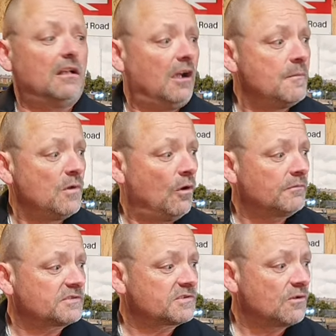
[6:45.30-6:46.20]
I'm
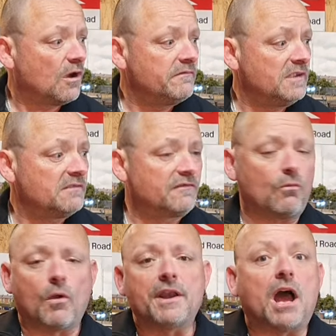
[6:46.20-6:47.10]
not striving
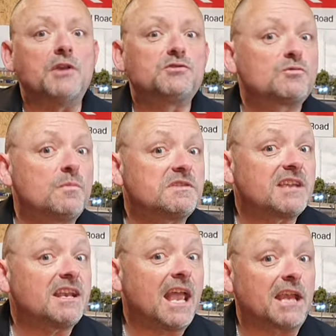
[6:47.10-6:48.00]
for
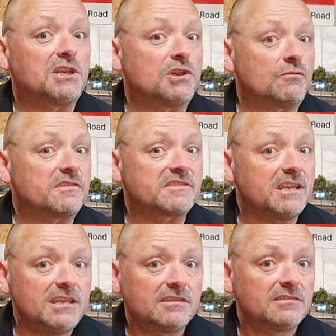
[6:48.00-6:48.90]
100%
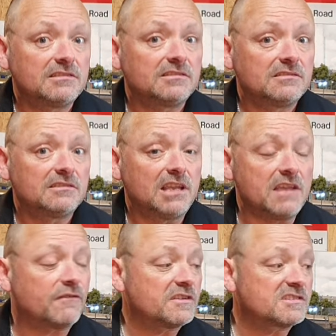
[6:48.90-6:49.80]
accuracy.
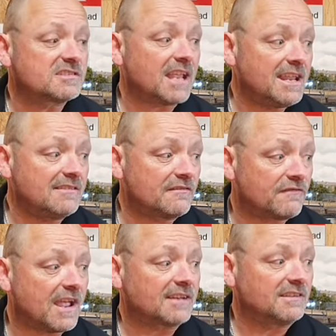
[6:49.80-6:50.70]
If I state the
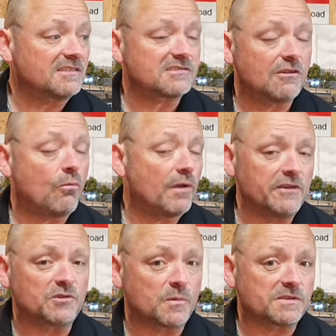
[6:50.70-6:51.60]
fact it's not
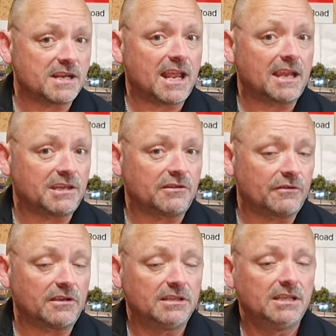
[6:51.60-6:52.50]
100%
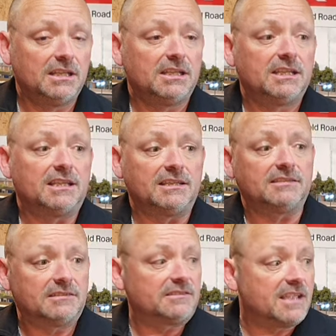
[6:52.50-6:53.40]
accurate,
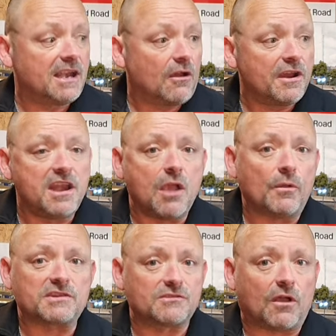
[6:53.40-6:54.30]
then I
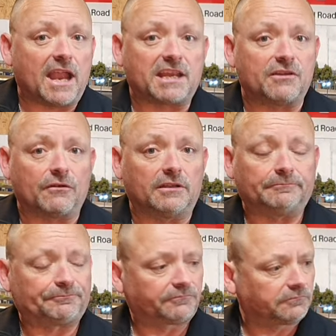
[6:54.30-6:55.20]
know it's not accurate.
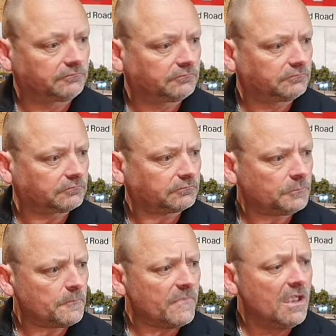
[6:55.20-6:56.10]

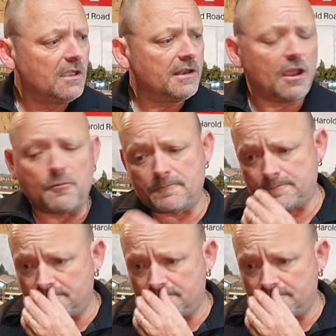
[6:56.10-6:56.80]
Now,